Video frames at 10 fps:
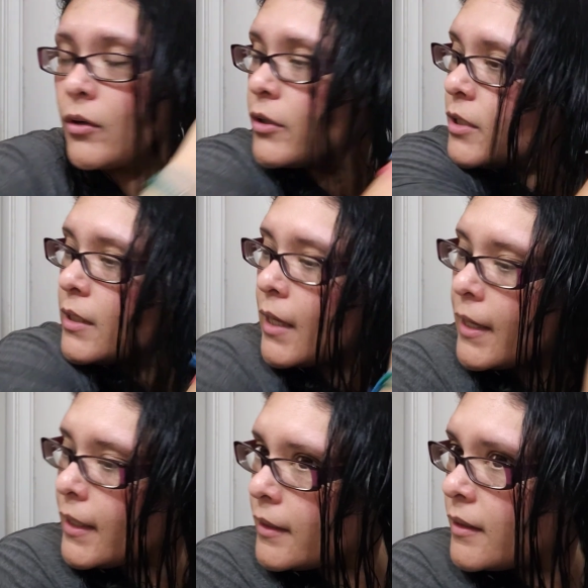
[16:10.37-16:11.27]
or
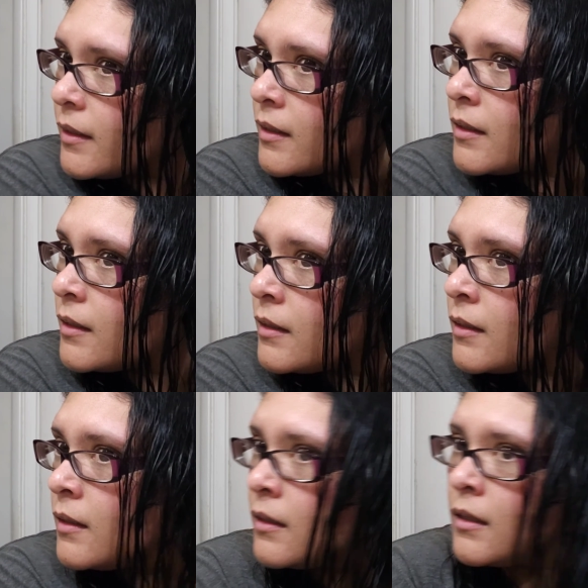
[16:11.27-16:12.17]
tonight,
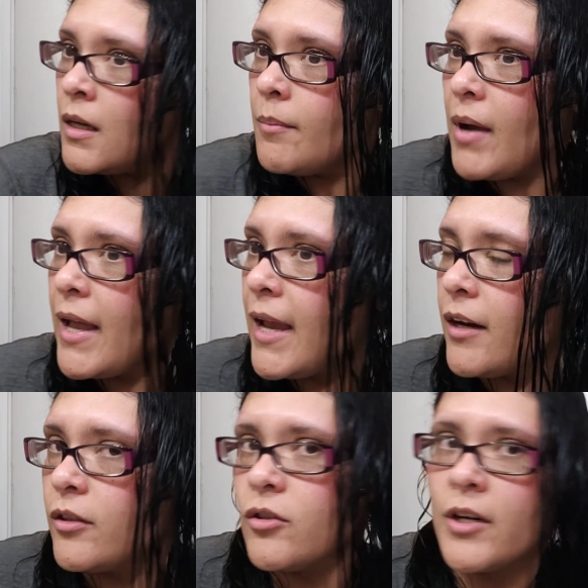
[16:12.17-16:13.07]
my
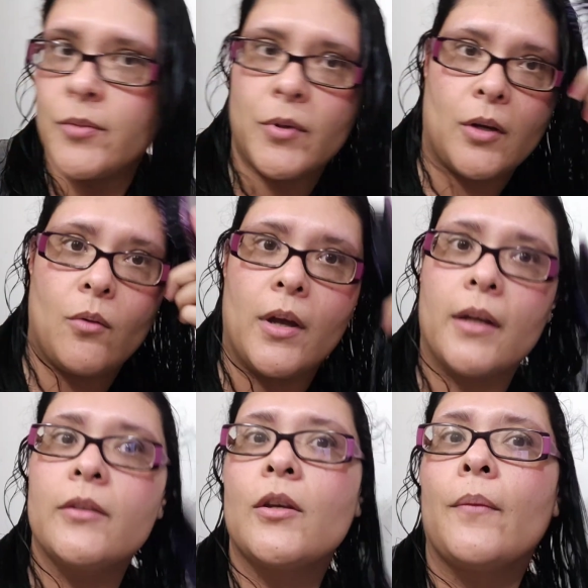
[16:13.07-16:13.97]
hair dries pretty quick,
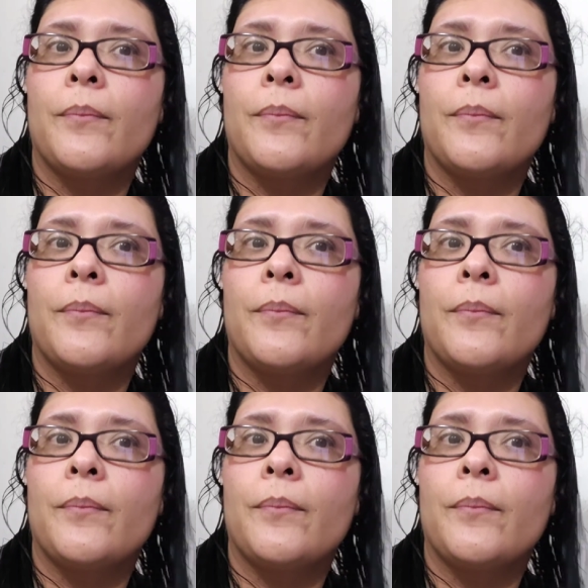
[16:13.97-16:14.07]
so.